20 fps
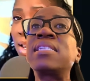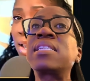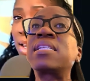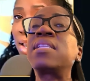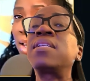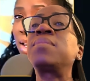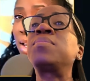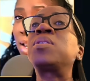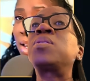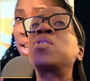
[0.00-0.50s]

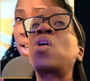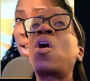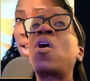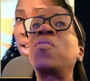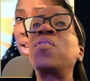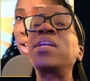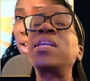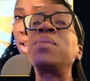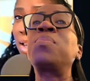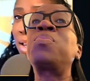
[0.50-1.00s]
Clips
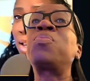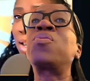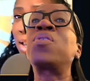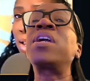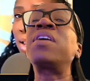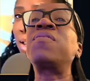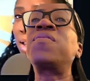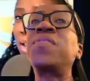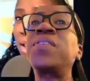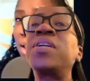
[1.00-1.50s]
already
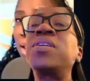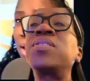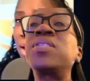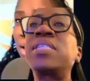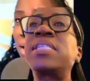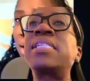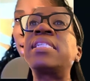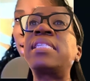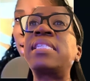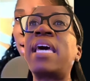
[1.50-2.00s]
pre-fills
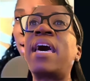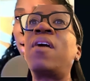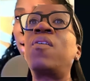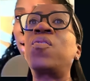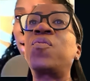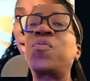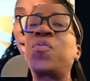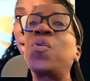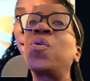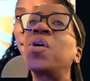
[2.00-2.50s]
this
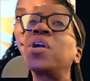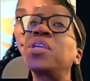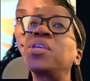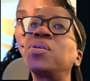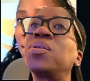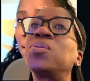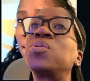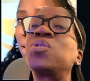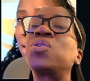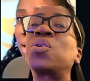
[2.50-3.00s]
out for
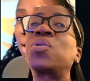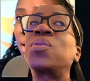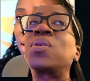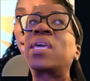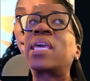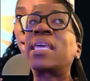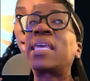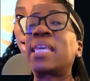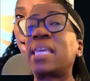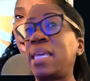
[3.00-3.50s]
you, so you
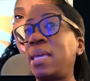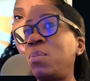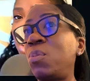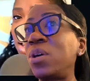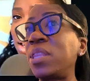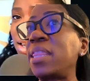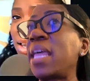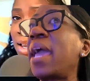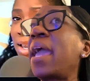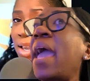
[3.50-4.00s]
can keep
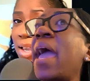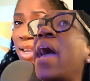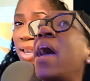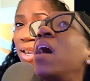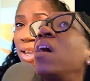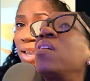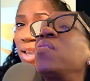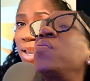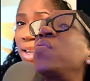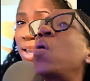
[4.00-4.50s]
what they
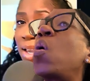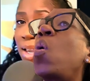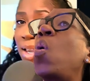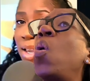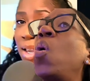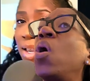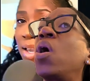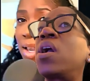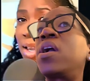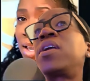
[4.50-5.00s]
have
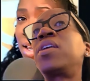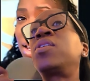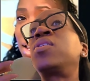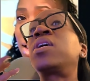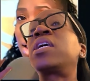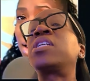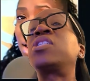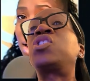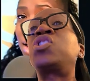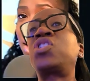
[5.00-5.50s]
or you
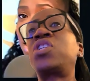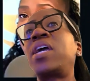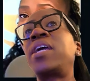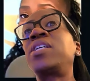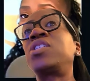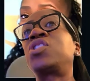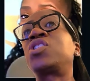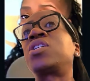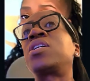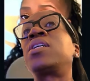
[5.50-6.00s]
can
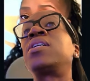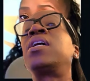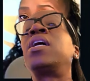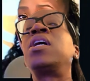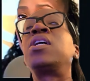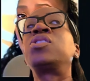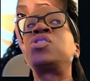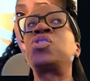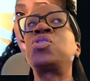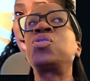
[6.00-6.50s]
change it
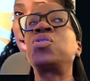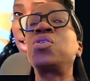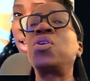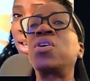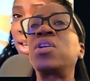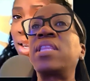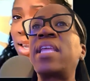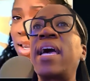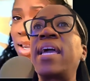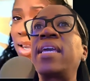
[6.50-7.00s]
to
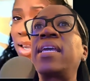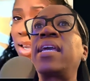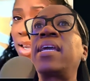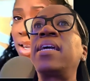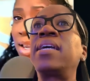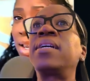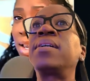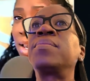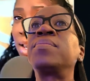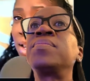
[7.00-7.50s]
your
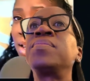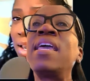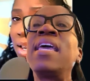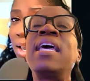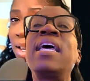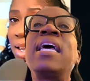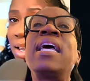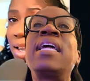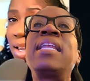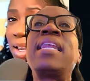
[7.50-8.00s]
liking.
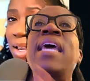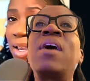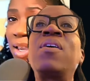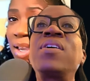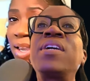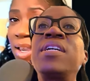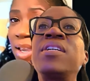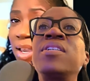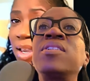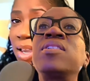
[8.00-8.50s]
Now
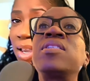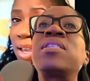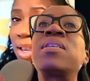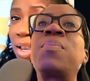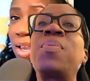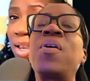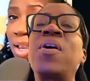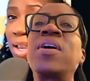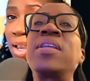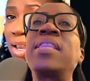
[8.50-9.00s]
here's the
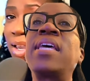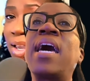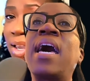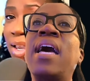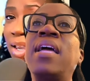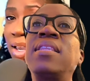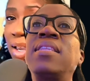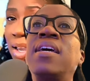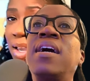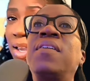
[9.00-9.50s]
part that
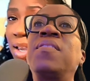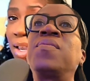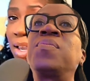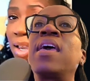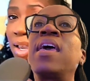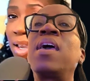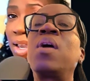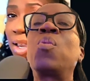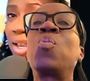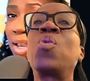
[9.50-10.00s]
I love.
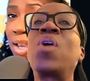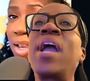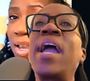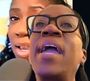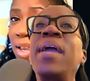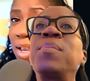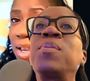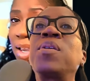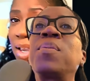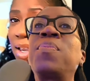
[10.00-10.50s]
We're
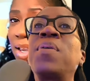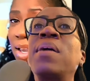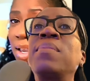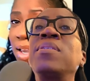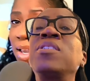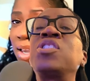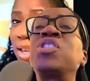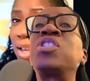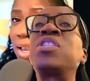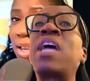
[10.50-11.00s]
able to
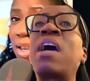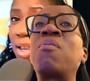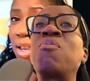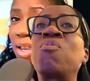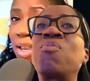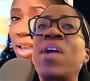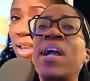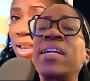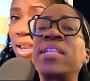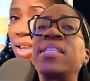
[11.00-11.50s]
publish
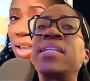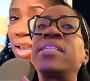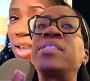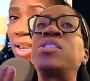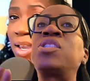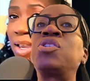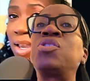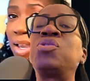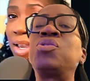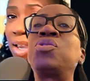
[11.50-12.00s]
directly
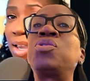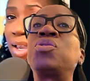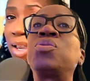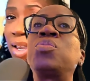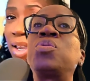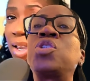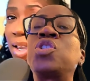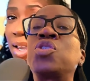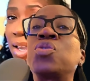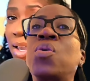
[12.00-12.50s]
to
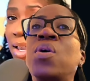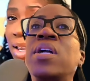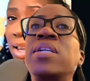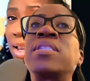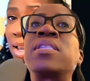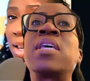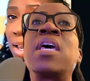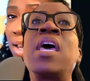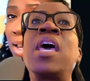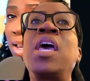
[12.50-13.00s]
YouTube
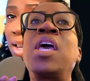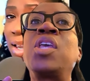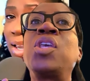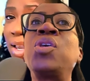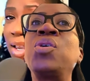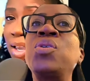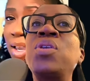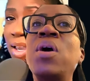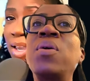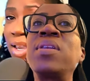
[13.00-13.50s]
Shorts.
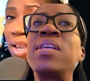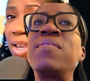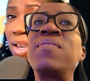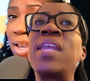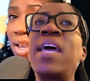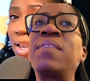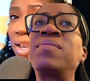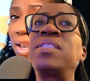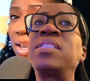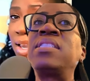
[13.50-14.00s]
You don't even
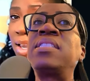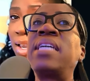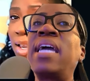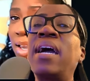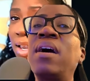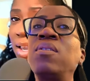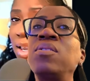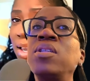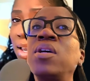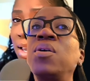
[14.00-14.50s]
have to
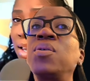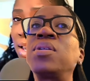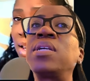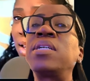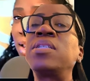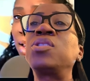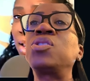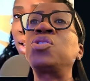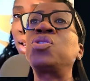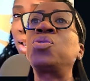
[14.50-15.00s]
download
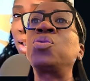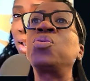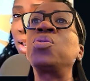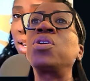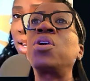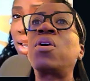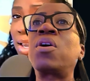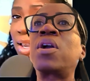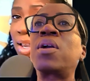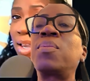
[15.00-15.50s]
it to
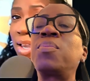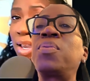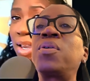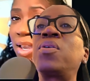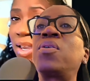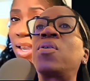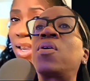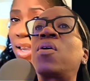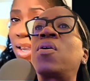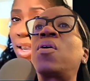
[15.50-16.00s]
your
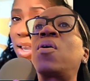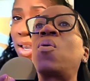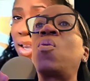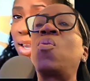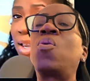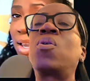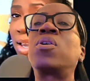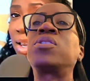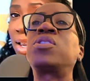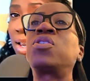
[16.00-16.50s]
computer
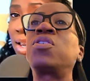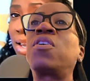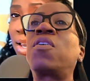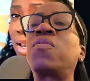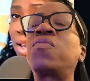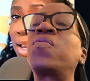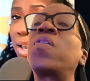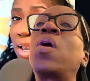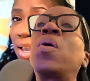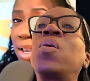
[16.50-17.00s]
or to your
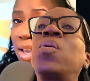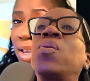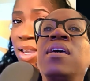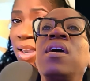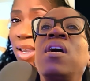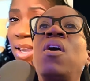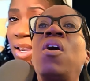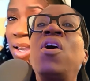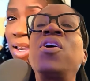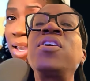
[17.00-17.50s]
phone.
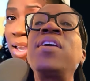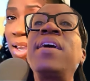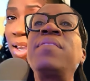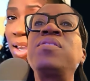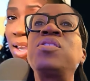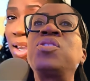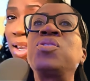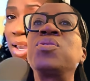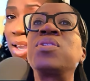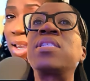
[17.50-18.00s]
All you have
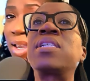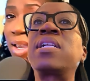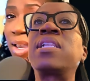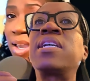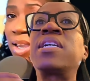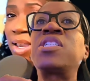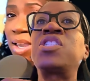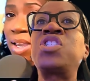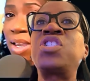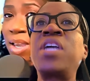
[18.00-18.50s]
to do is
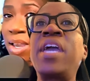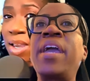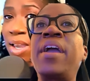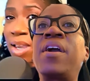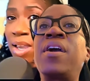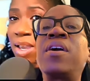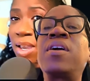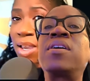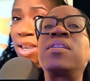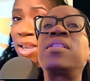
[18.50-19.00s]
click
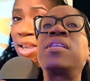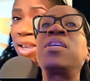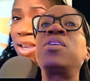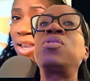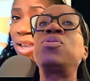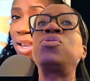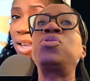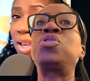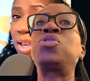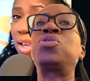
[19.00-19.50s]
share, then
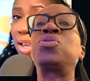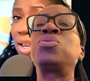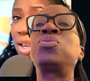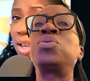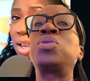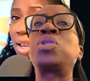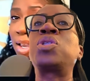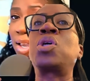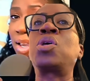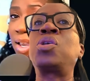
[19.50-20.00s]
you
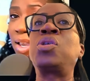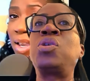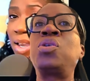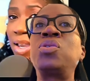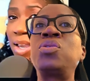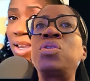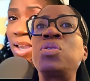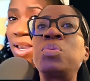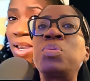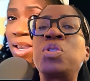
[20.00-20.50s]
choose
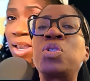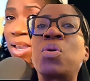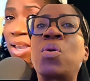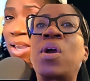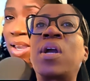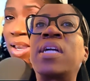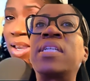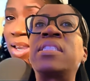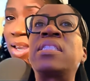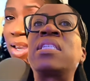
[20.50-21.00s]
YouTube
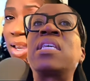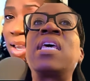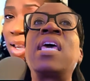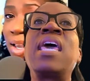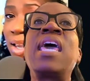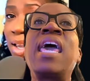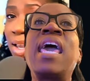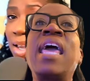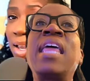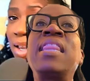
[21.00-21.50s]
Shorts,
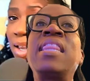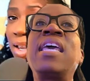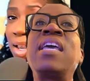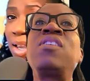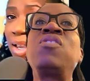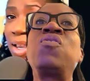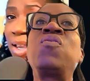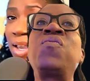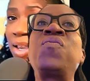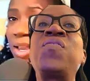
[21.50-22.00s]
and then
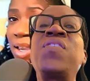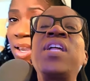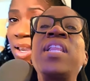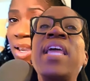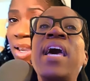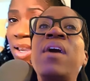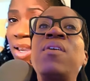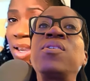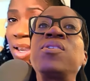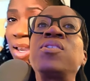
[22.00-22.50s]
you fill
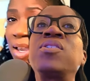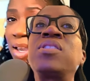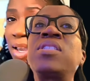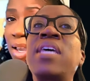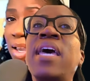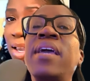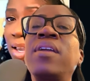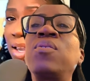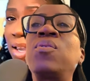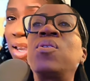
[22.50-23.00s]
out your
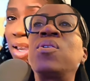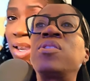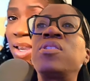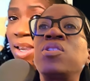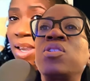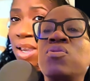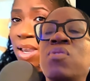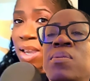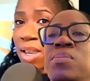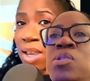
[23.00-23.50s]
title or
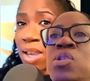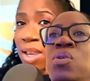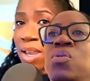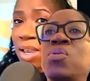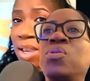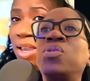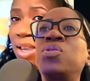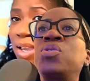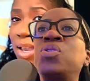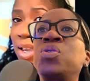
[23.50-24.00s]
description, or
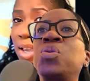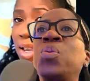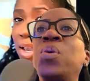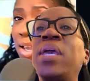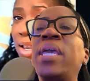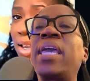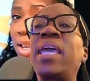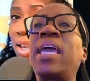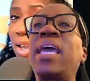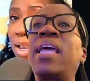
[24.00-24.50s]
you
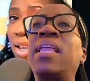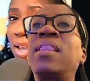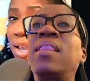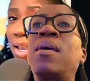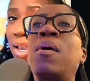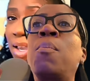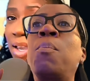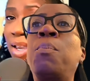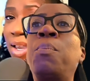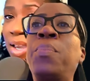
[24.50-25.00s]
tweak it, and
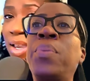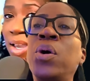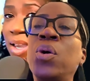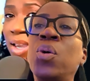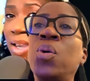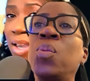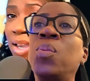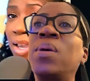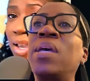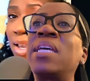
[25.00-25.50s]
then
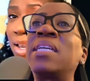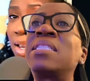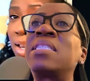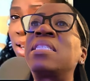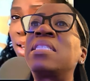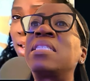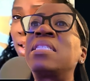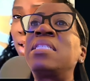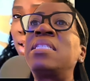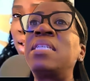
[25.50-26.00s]
boom, it's
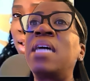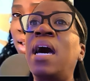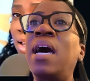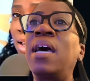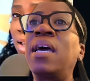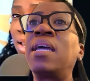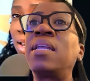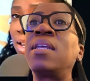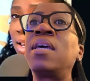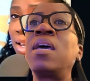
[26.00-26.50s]

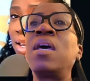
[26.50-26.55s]
done.